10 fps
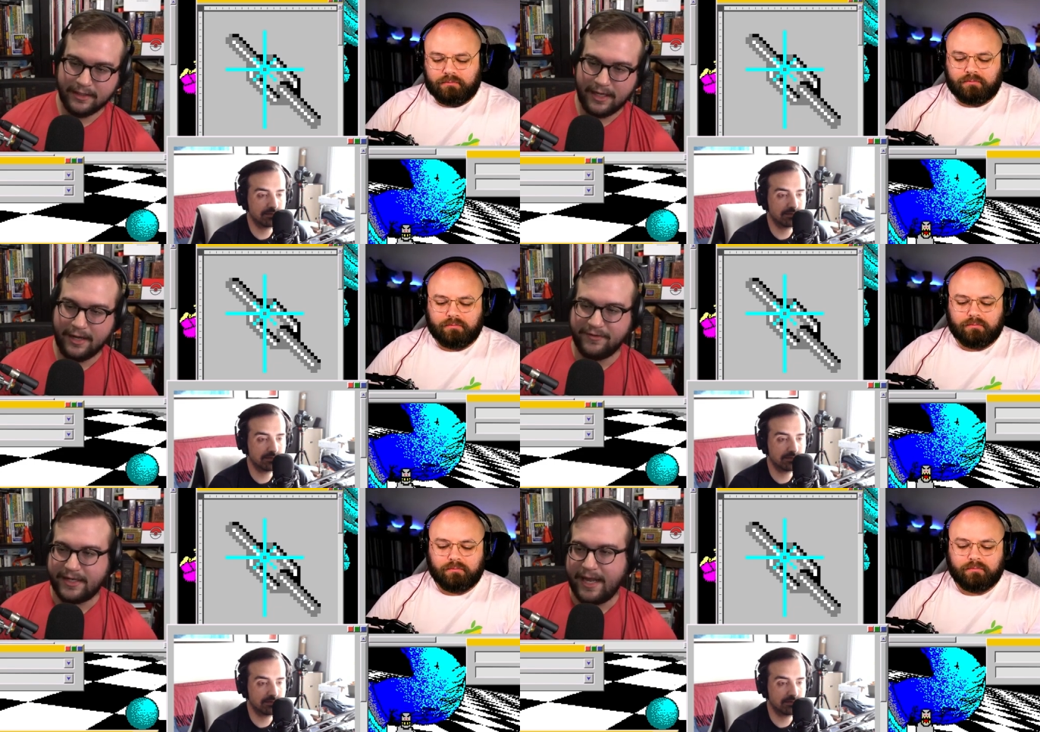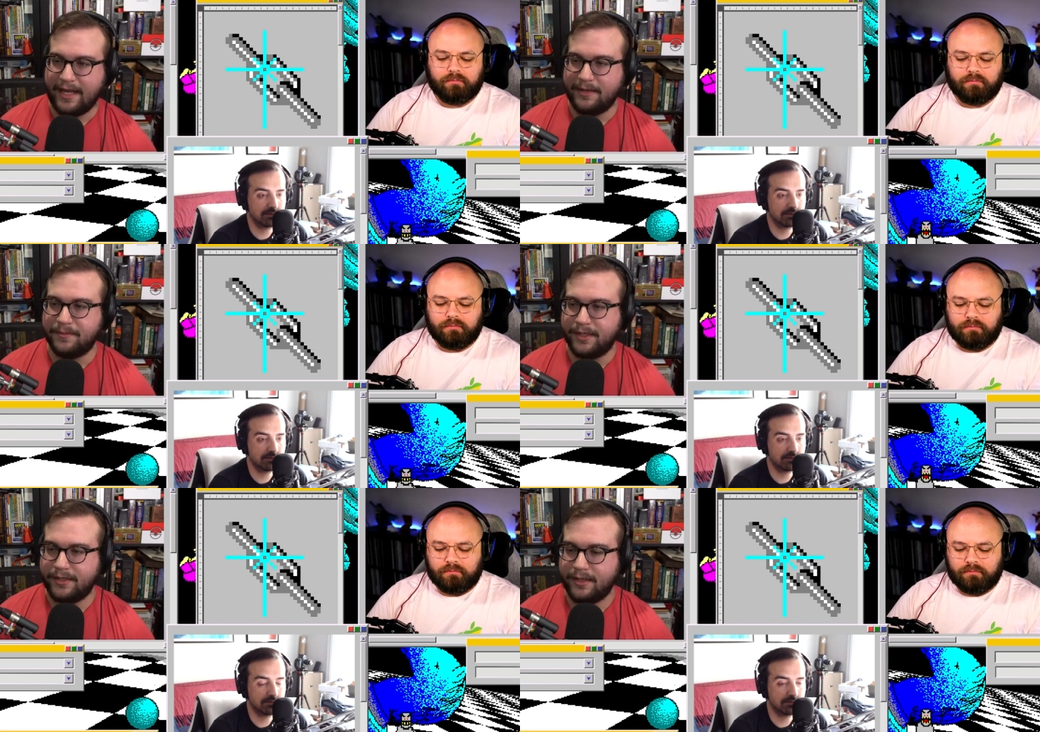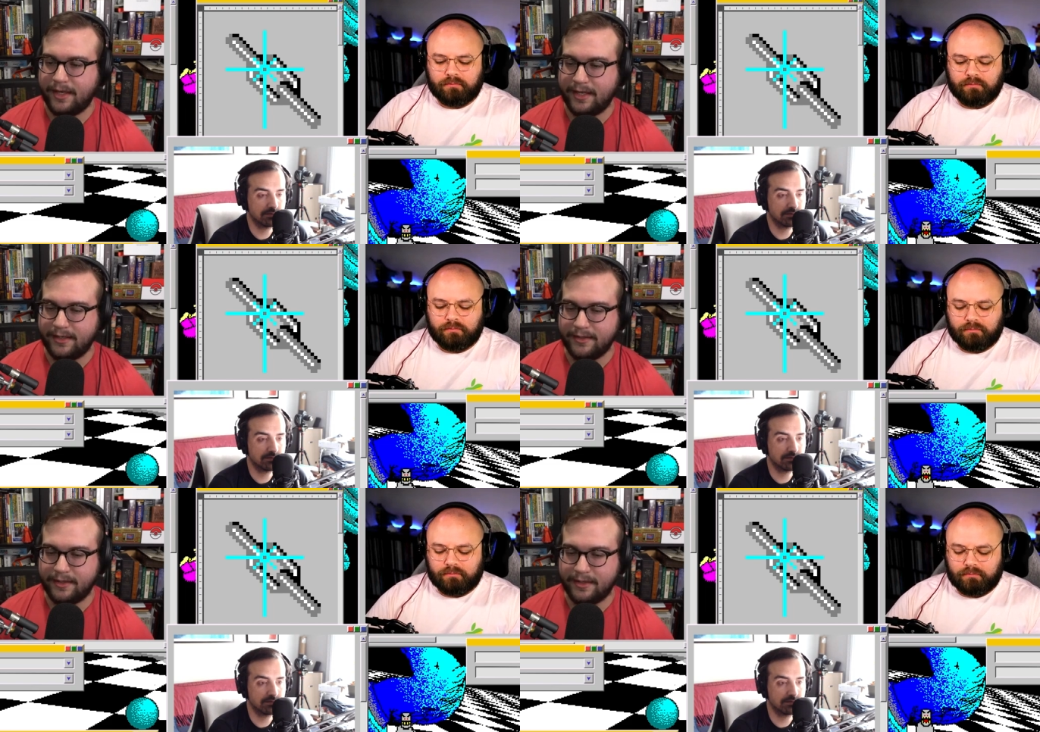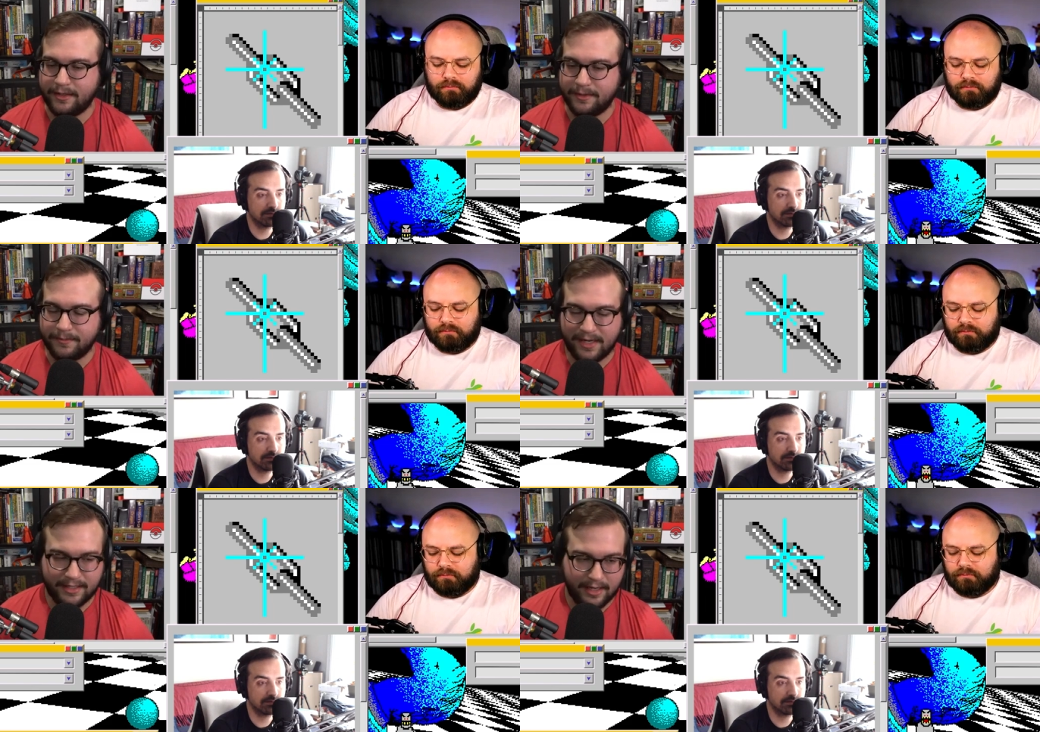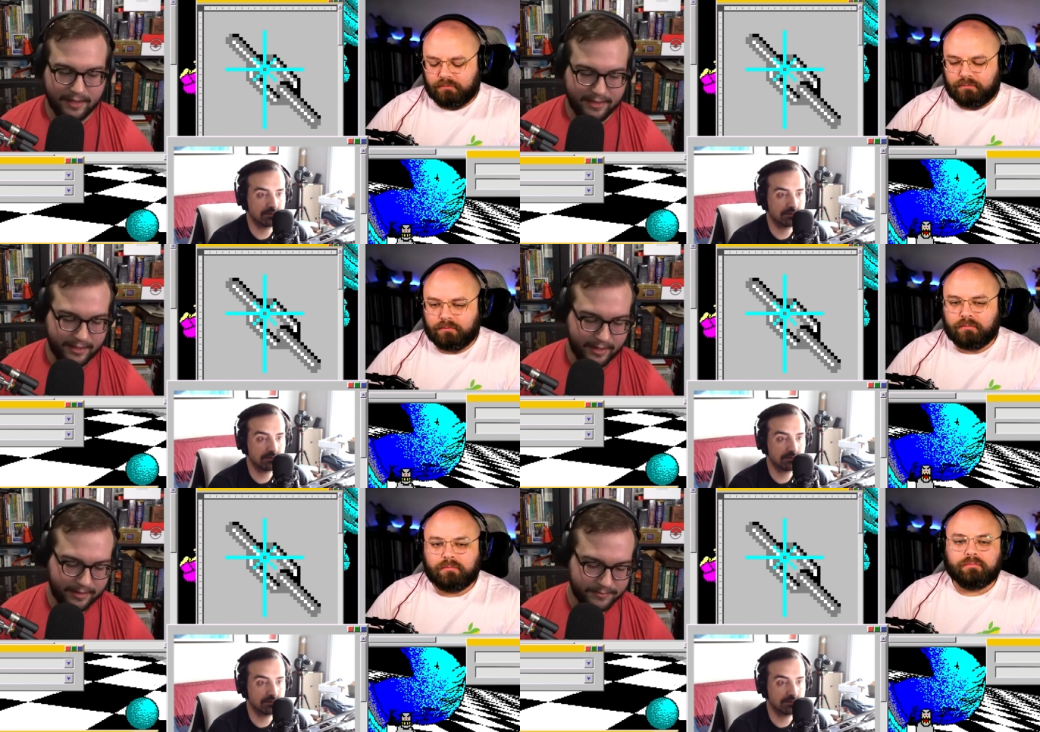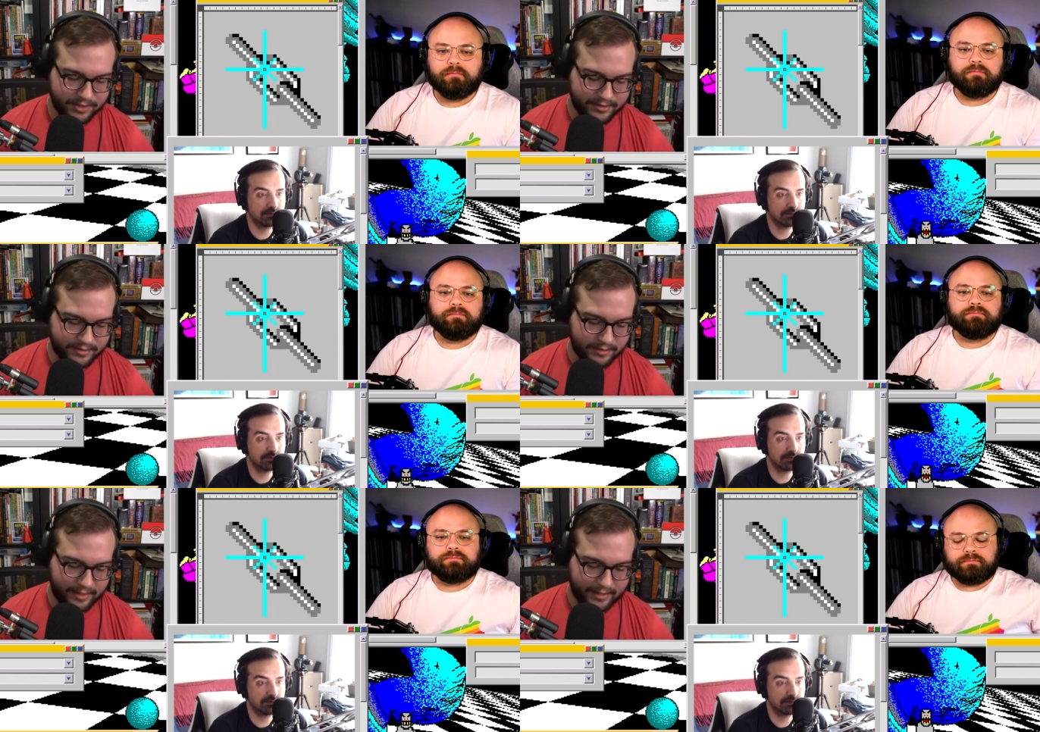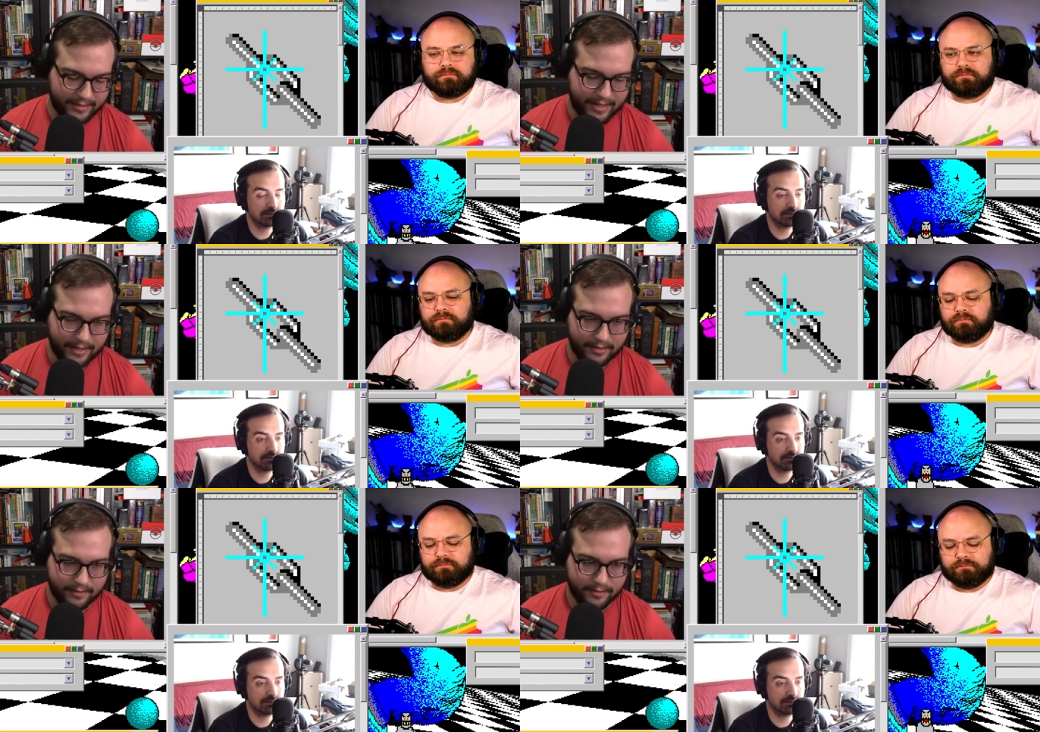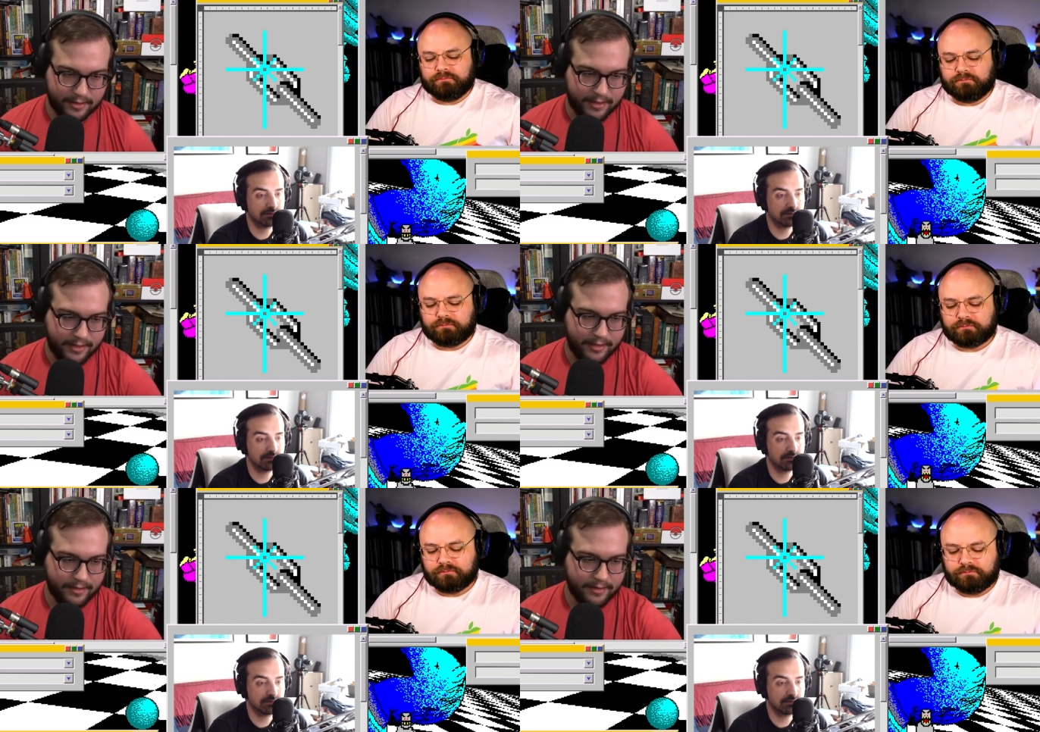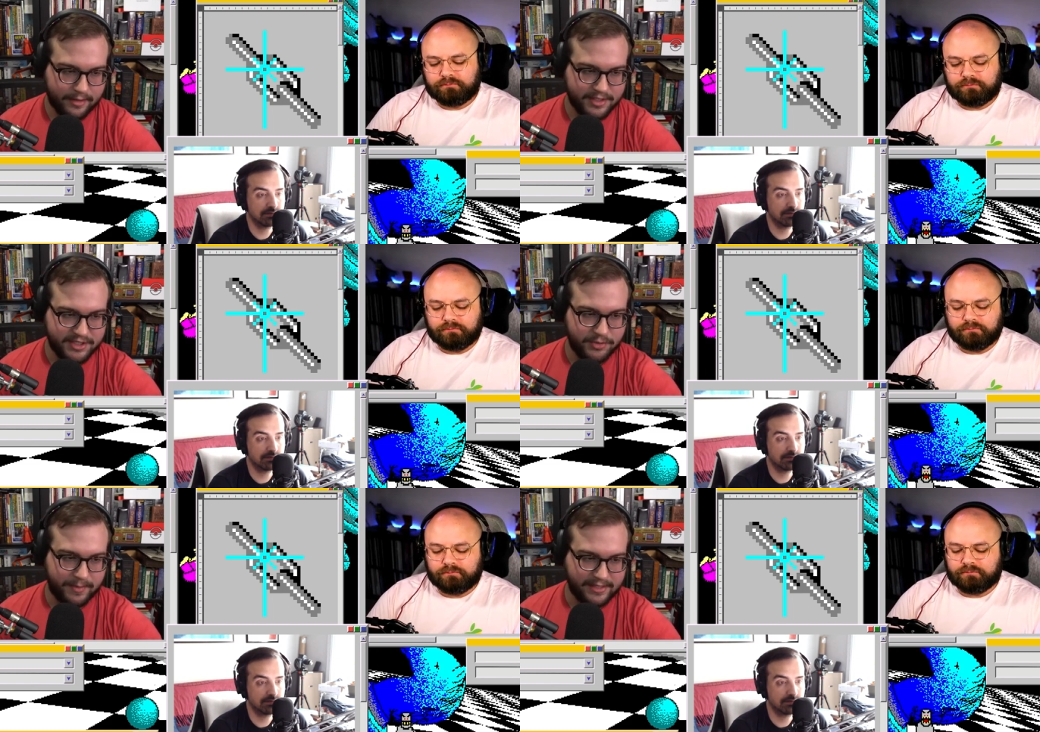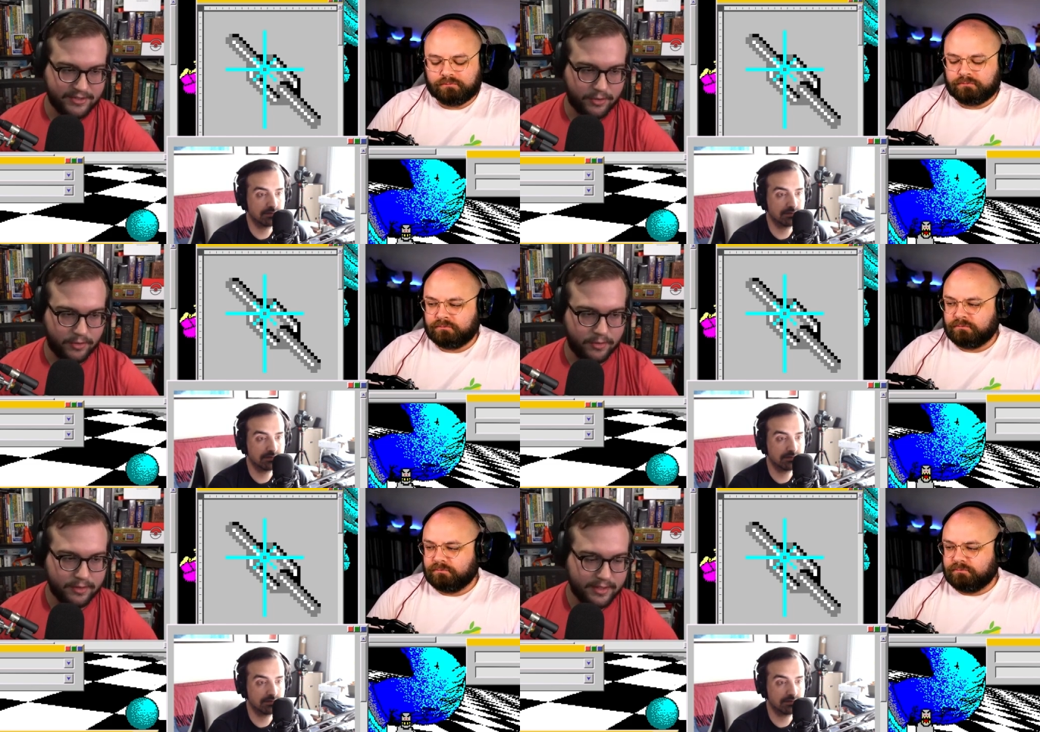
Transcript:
Speaker 1: of a game, and um, I I think I'm just letting that uh consume my soul because